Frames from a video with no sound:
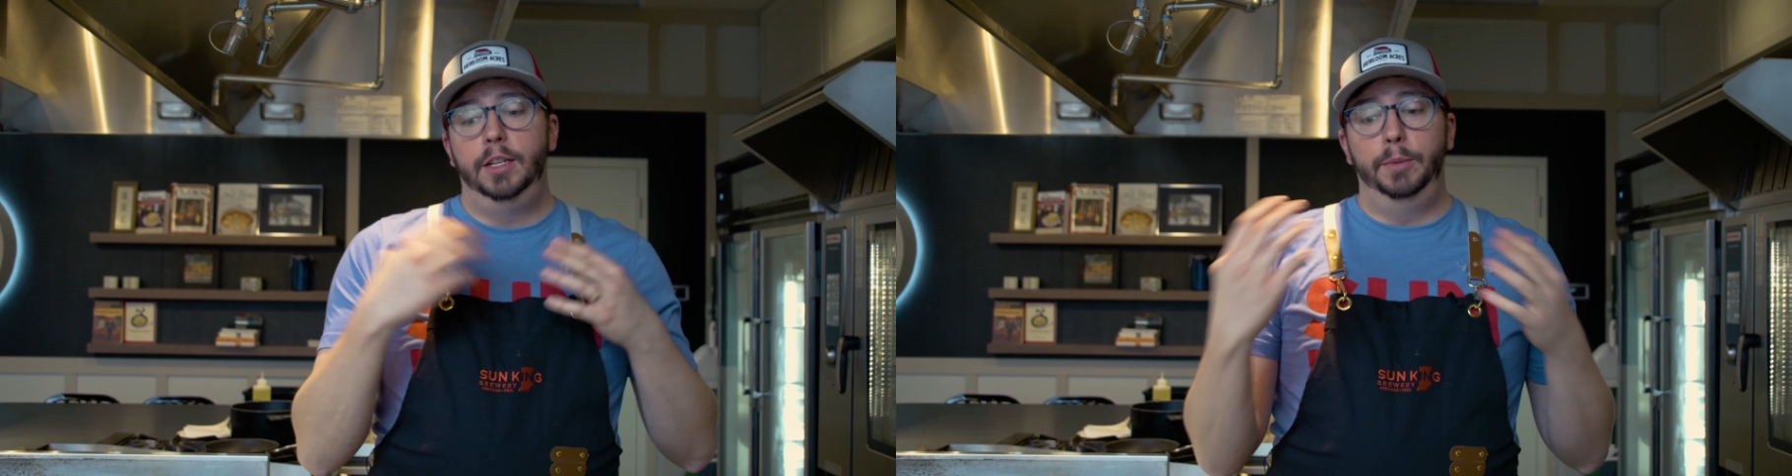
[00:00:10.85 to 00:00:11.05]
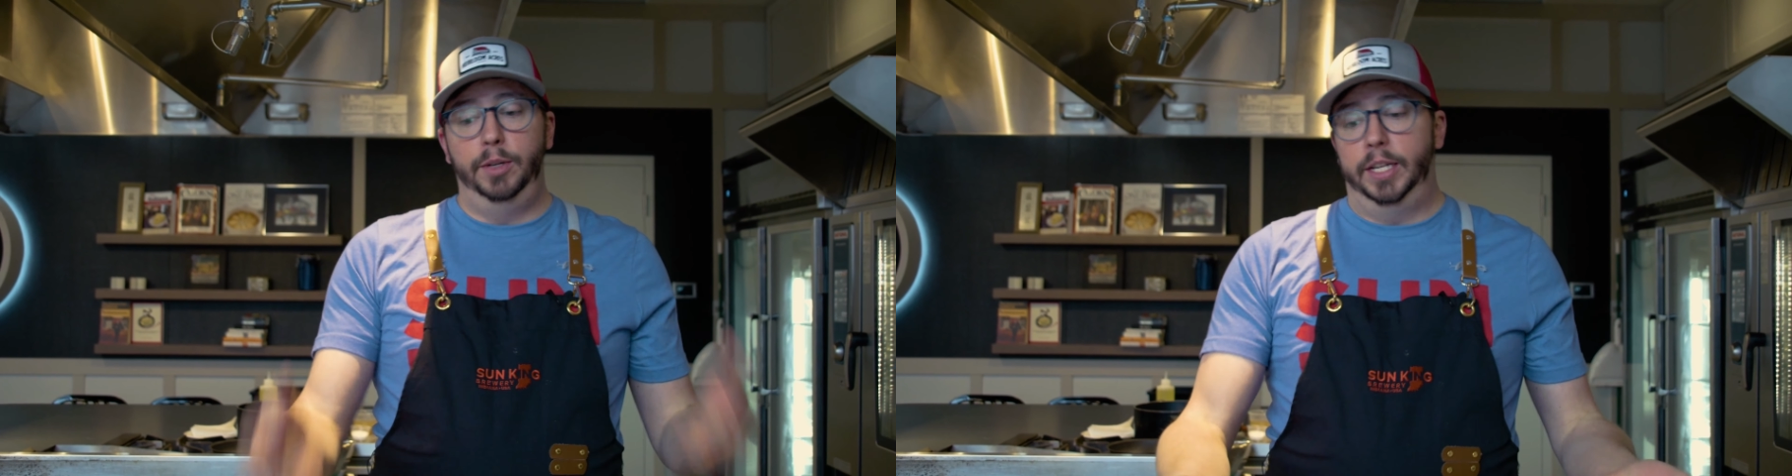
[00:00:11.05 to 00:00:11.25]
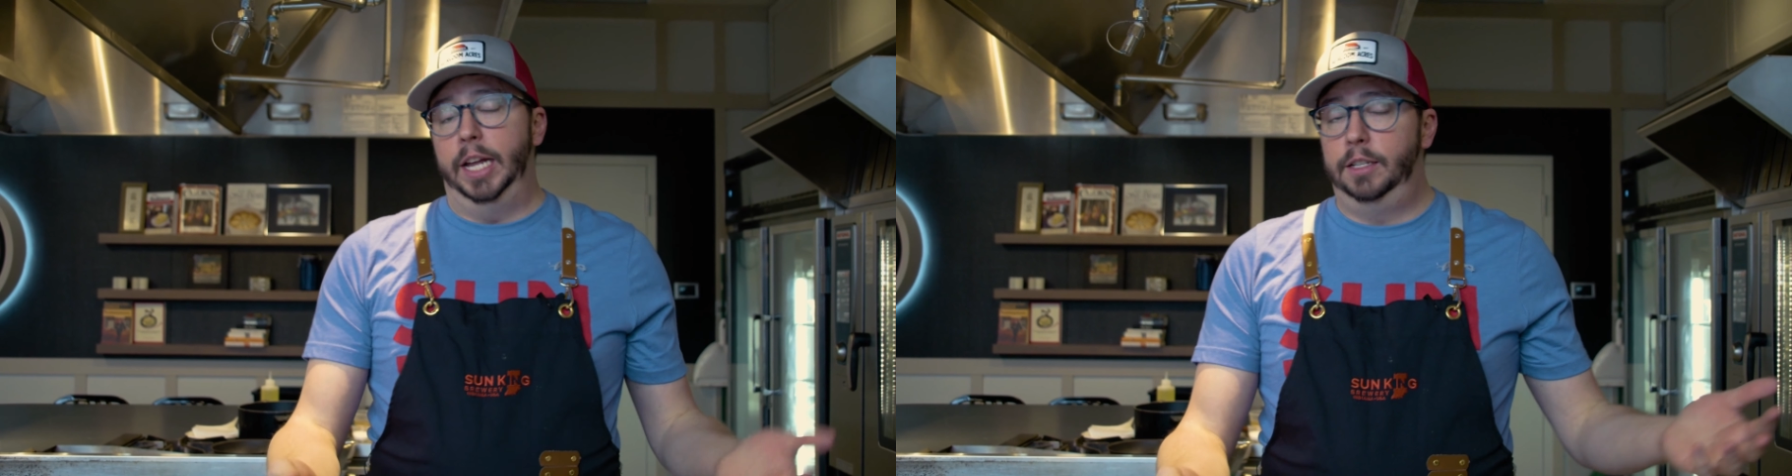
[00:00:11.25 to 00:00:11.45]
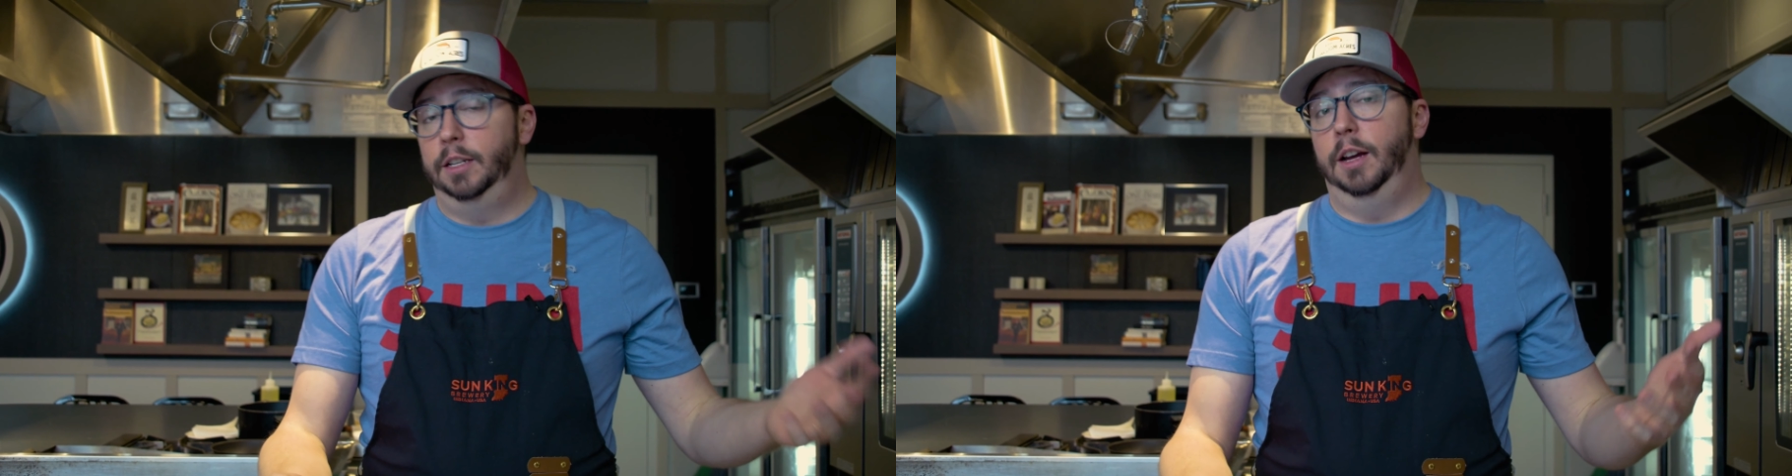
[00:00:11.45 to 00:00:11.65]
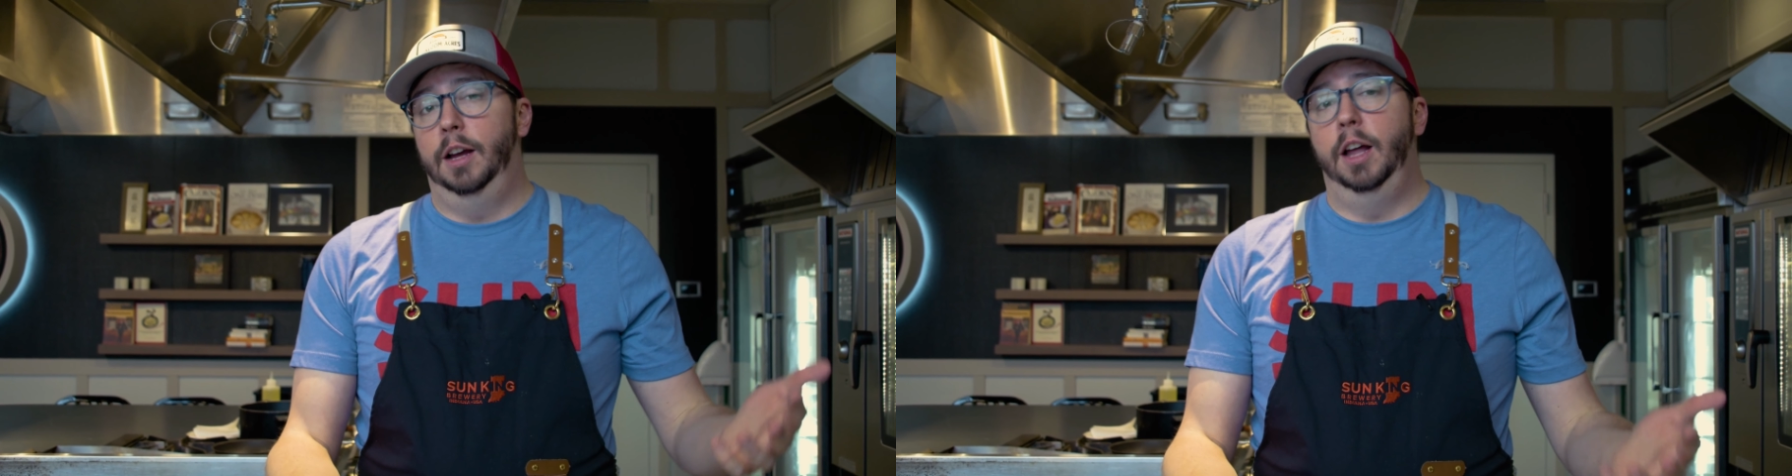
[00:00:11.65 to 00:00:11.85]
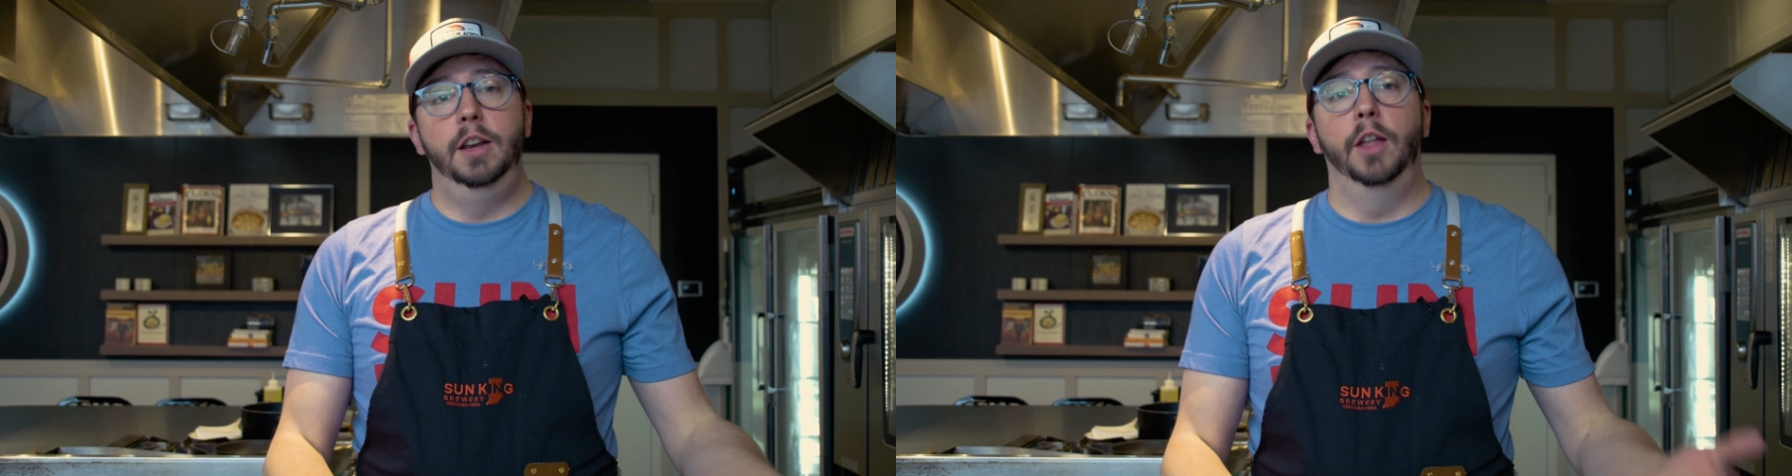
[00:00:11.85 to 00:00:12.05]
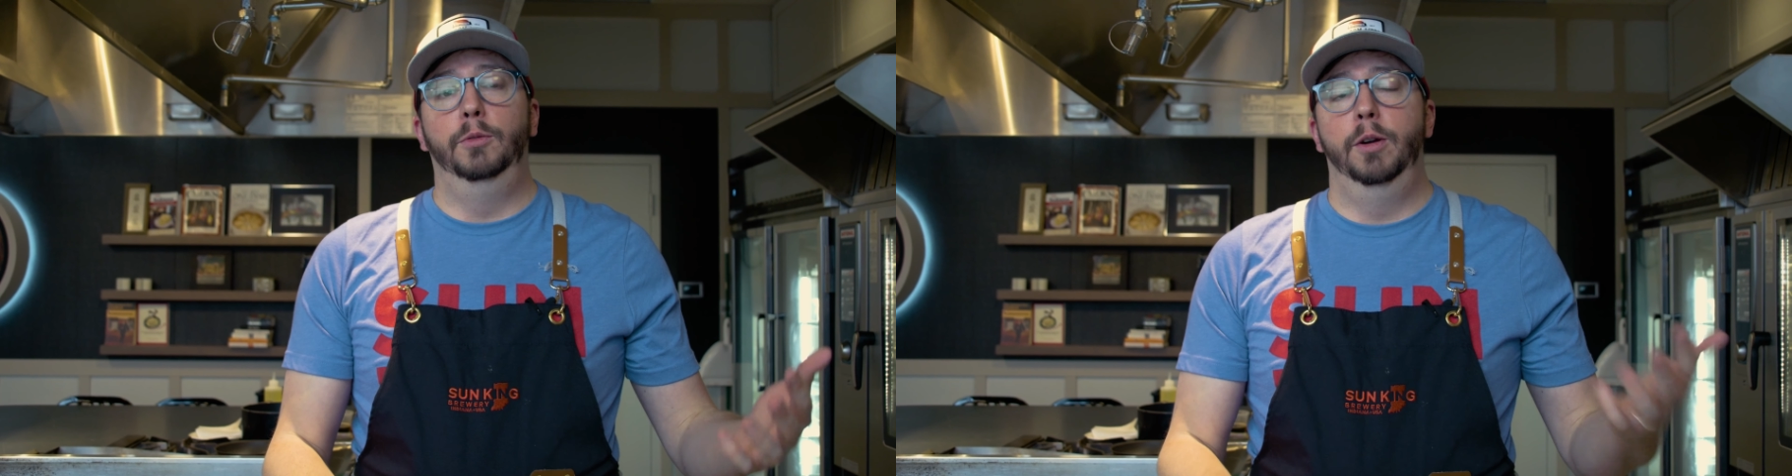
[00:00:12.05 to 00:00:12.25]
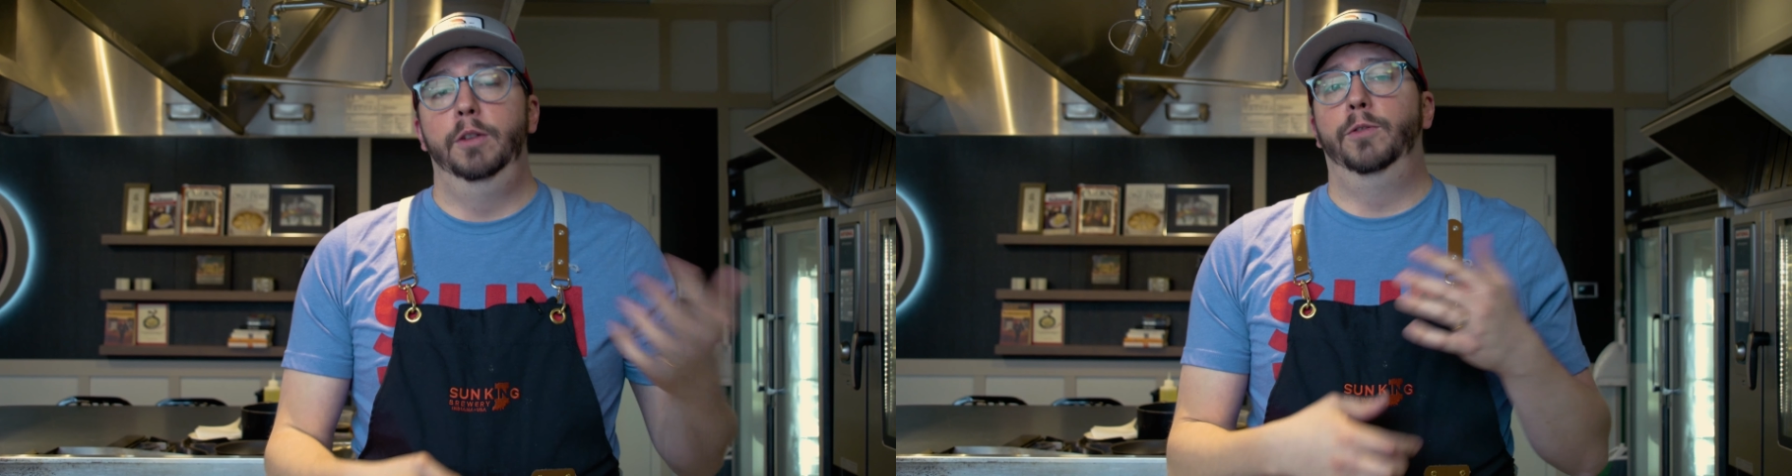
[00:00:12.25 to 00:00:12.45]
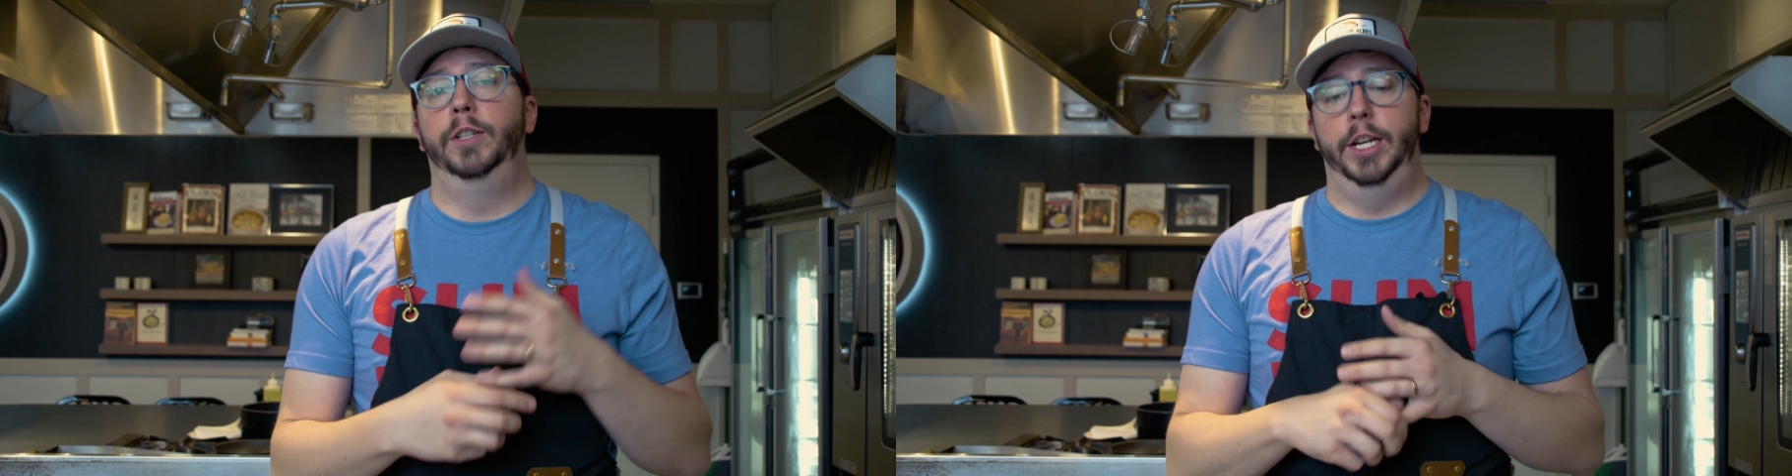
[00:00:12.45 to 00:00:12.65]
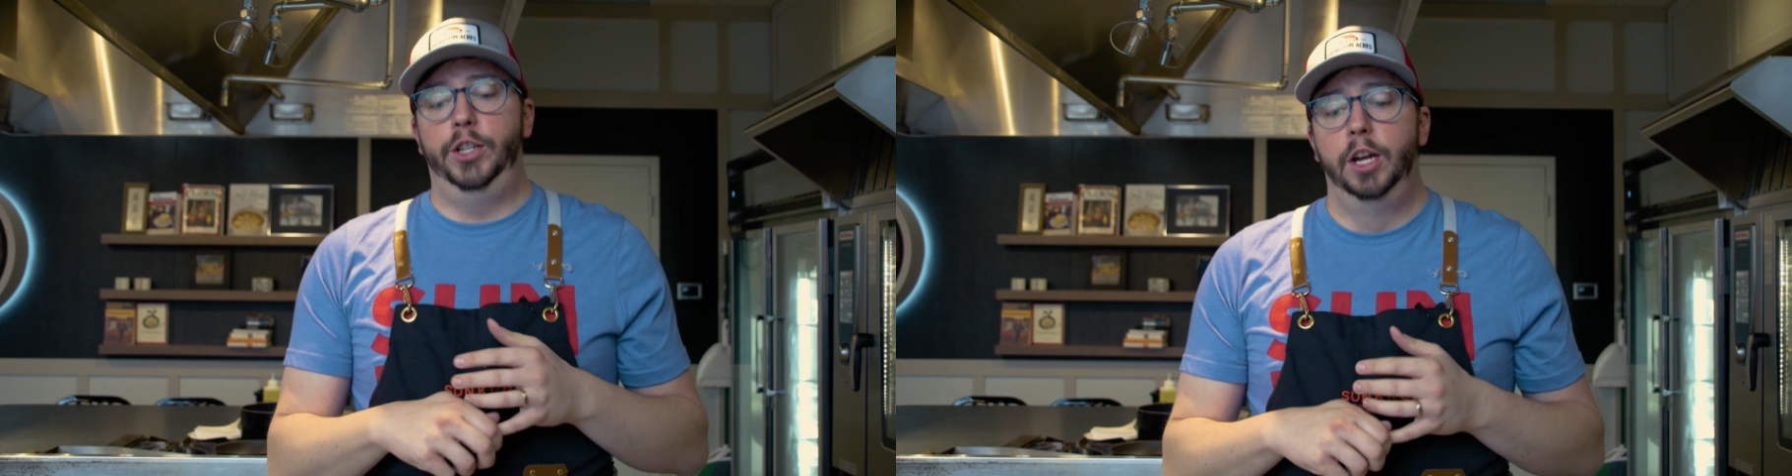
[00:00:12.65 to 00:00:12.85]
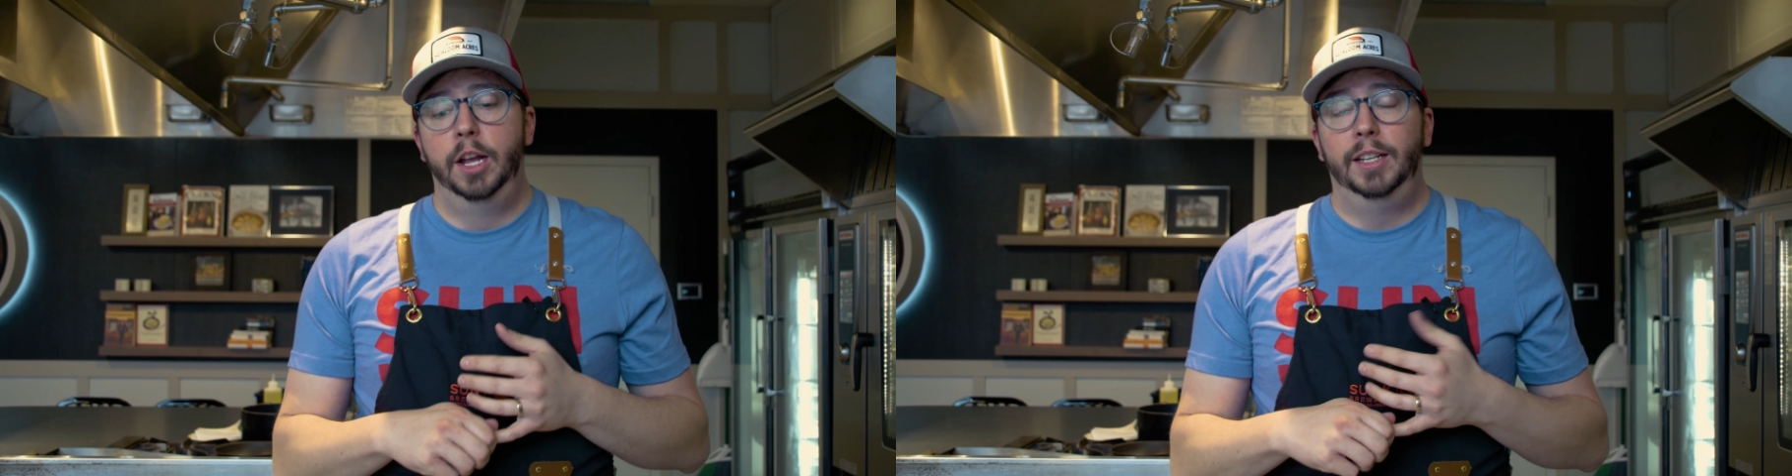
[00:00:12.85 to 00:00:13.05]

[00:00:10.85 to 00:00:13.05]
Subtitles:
to present another wonderful dish.